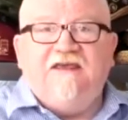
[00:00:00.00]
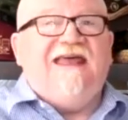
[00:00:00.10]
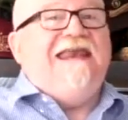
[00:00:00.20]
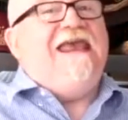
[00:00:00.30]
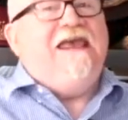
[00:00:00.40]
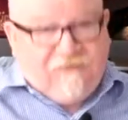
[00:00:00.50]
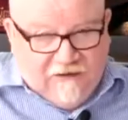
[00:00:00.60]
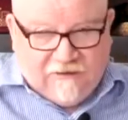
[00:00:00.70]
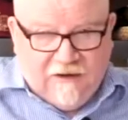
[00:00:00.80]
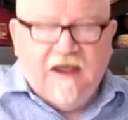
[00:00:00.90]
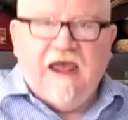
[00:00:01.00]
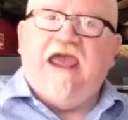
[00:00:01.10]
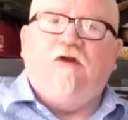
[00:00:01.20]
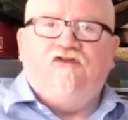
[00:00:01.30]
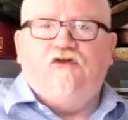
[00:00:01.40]
that isn't
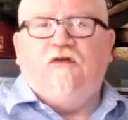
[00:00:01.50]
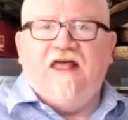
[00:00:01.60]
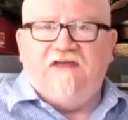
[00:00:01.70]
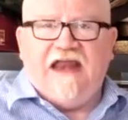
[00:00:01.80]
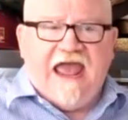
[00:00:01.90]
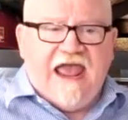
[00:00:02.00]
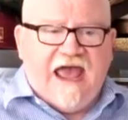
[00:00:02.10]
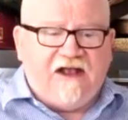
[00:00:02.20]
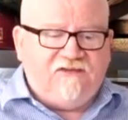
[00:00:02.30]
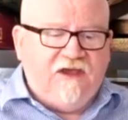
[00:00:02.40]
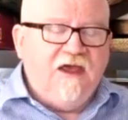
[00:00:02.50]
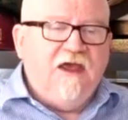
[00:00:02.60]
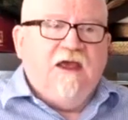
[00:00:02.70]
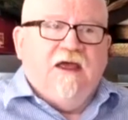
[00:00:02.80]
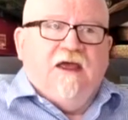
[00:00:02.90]
802.11ax.
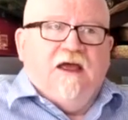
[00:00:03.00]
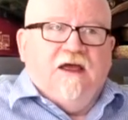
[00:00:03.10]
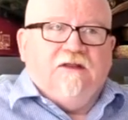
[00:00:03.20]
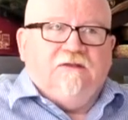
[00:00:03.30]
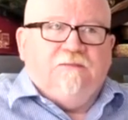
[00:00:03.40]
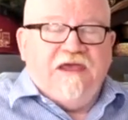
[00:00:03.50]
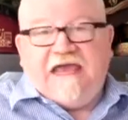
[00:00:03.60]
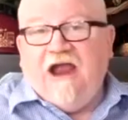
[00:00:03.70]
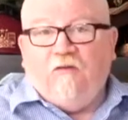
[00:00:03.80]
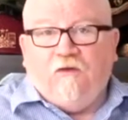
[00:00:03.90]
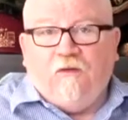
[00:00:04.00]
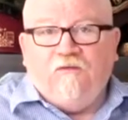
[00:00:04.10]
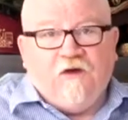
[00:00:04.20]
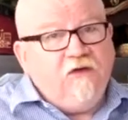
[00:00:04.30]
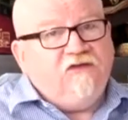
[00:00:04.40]
Be careful,
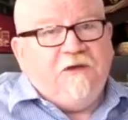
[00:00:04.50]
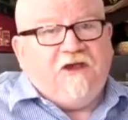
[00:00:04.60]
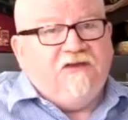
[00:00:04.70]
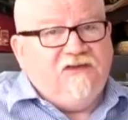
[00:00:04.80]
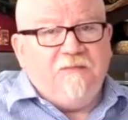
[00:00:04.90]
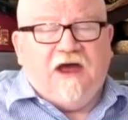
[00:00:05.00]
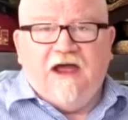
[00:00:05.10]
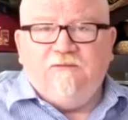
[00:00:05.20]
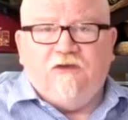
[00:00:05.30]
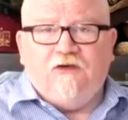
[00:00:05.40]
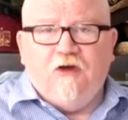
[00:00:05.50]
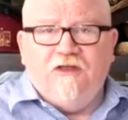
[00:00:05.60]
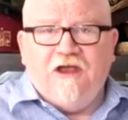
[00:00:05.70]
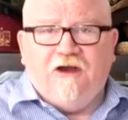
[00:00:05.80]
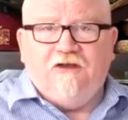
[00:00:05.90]
folks, because sometimes you'll go
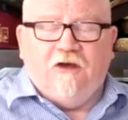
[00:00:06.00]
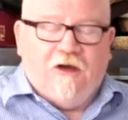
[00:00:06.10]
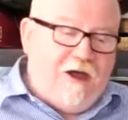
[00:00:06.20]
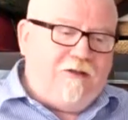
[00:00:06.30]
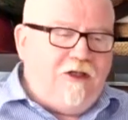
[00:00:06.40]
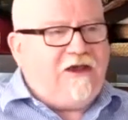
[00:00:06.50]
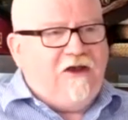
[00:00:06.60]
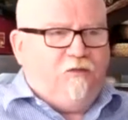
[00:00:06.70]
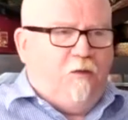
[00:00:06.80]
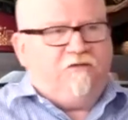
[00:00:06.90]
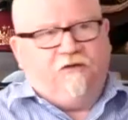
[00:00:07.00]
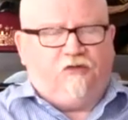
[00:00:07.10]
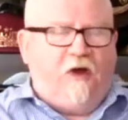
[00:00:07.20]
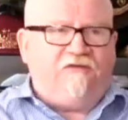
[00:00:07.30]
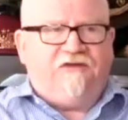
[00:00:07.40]
in there and you go, oh, look, here's one for
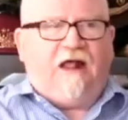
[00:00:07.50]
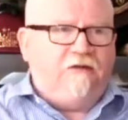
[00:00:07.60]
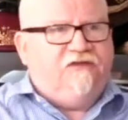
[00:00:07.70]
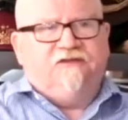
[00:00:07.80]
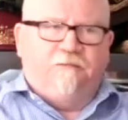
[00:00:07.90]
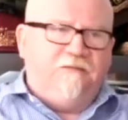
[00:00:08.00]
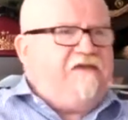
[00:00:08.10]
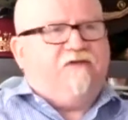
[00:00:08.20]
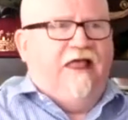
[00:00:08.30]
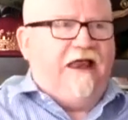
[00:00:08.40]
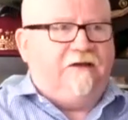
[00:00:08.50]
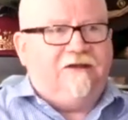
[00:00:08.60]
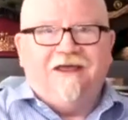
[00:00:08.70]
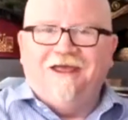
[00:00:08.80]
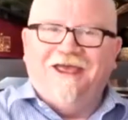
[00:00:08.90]
$12 and some naval lint.
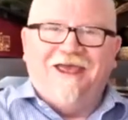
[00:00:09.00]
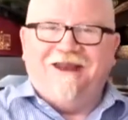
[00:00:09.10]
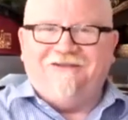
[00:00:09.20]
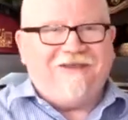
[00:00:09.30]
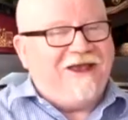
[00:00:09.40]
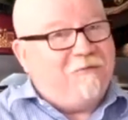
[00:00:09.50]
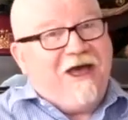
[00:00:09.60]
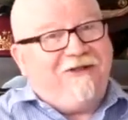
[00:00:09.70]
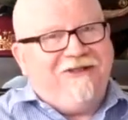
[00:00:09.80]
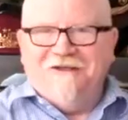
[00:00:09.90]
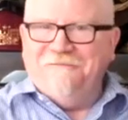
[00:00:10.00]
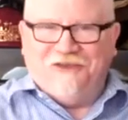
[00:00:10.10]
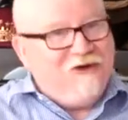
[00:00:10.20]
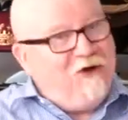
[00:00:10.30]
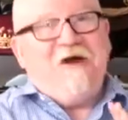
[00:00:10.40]
And it's like, well,
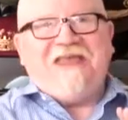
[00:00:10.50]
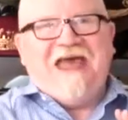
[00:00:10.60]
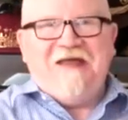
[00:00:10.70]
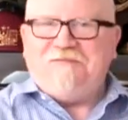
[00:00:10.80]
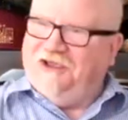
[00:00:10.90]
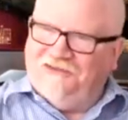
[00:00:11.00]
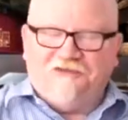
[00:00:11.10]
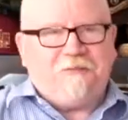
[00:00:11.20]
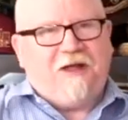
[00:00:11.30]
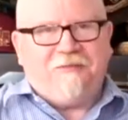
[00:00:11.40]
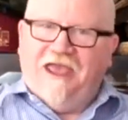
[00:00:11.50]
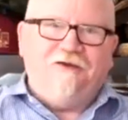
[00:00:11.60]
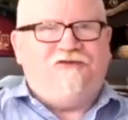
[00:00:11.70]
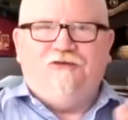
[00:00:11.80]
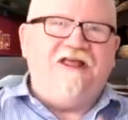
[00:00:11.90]
you don't want that because it's probably
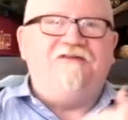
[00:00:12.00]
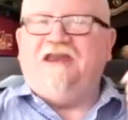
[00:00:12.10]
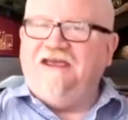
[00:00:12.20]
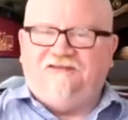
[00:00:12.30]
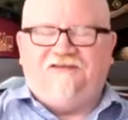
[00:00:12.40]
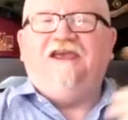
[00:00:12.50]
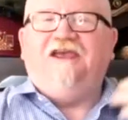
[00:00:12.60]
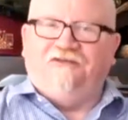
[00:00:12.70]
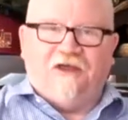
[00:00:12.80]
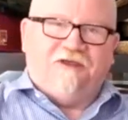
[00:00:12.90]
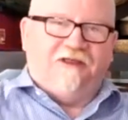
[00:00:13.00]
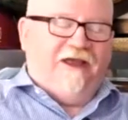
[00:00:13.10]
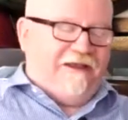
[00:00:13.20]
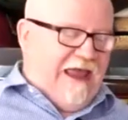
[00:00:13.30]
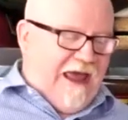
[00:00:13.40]
802.11ac or something
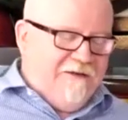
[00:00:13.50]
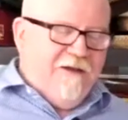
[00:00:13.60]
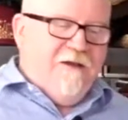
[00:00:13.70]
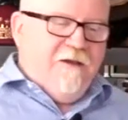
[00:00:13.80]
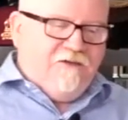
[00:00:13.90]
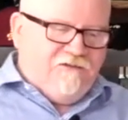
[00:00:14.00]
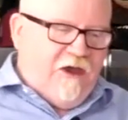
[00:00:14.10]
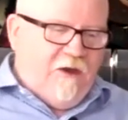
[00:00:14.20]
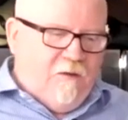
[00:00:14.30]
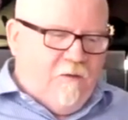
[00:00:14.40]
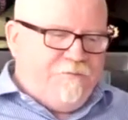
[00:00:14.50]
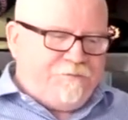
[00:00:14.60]
like that. So